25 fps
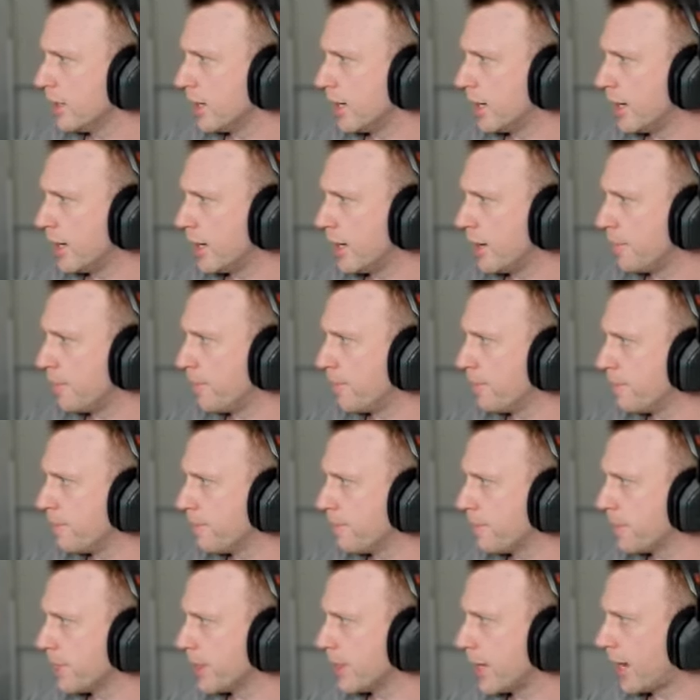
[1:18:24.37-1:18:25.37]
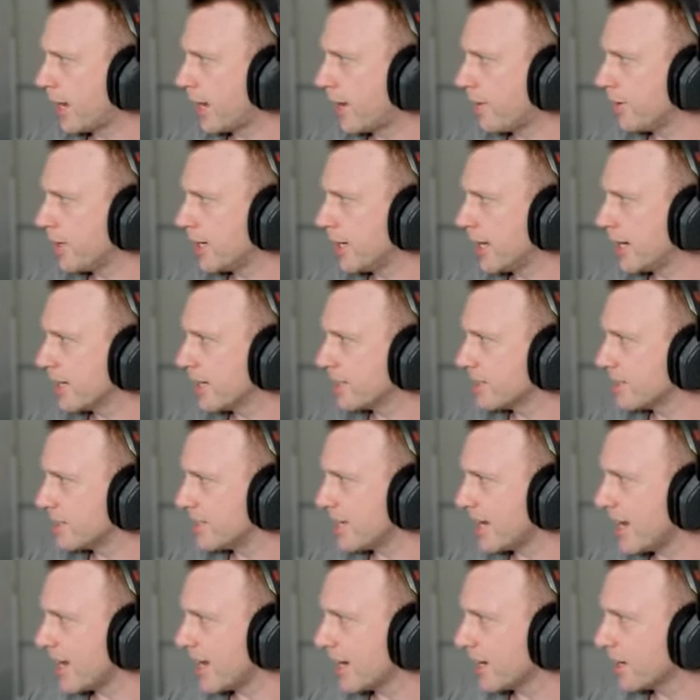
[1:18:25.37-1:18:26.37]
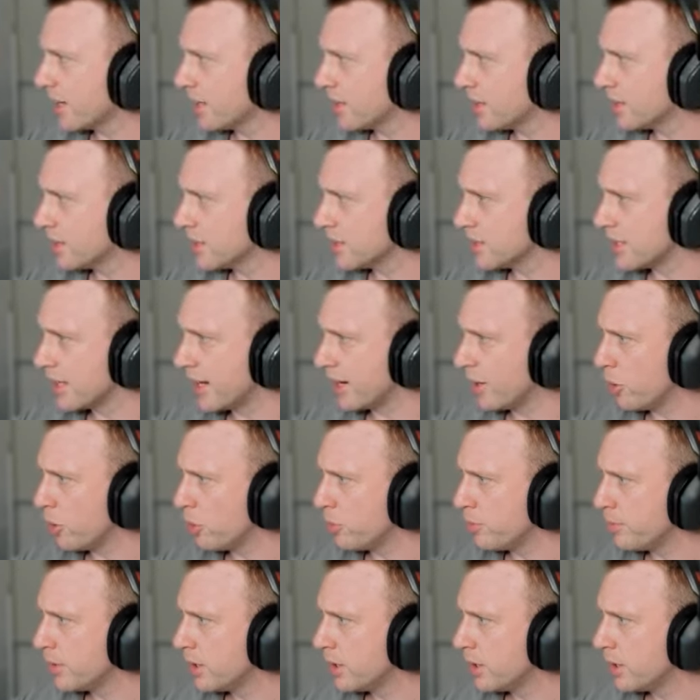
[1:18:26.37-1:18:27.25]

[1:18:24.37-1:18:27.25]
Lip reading: Having an X attack, does it help?